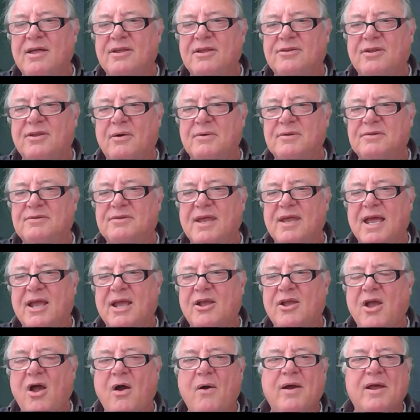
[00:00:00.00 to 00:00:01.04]
So it's
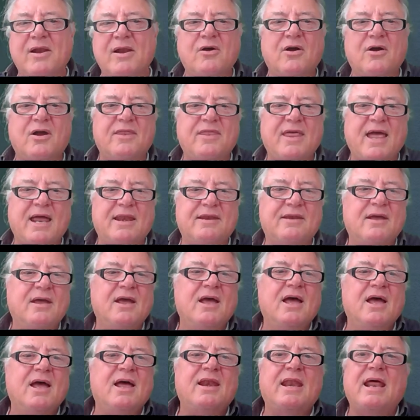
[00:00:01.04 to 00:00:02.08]
saying go and look at that.
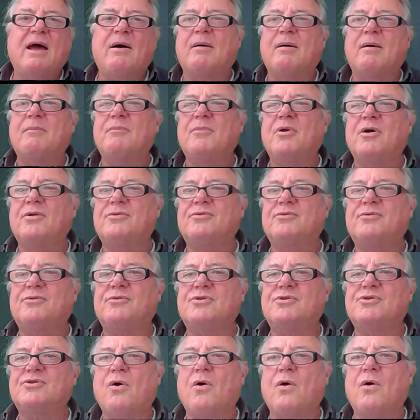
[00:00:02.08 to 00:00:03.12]
Now I'm not too
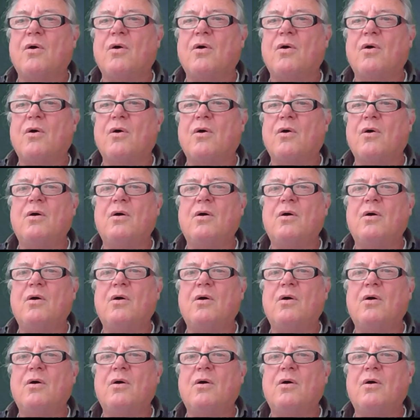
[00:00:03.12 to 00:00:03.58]
sure